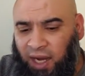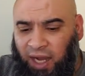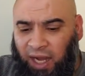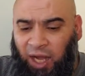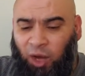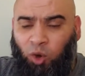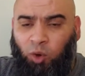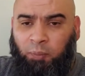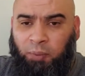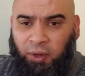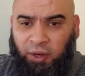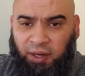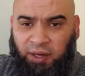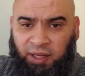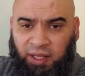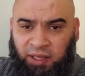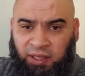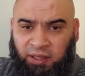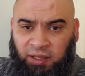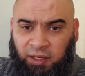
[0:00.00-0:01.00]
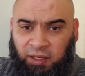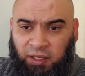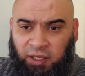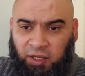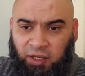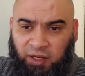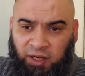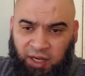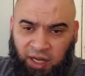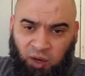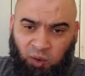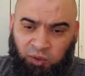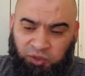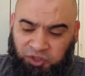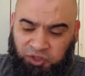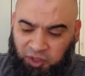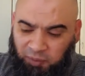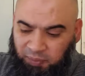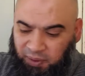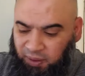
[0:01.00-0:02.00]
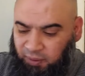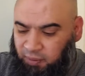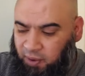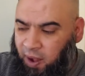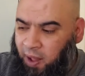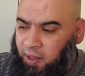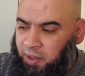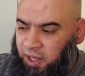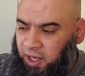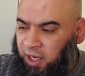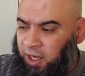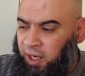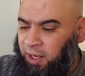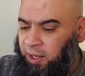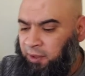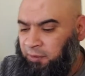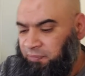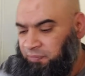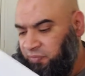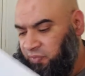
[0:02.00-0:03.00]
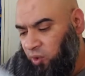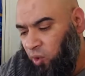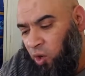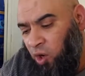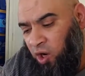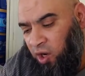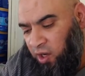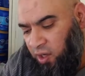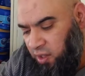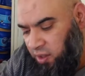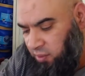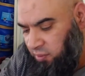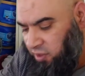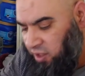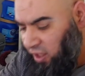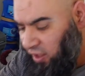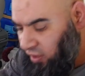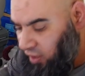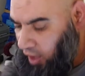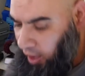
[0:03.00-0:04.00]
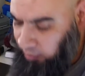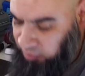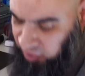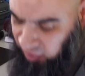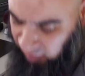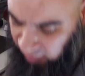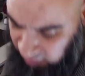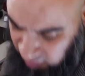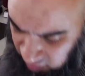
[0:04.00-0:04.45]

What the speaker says: I will put it in here and I will ship it. Or the other option I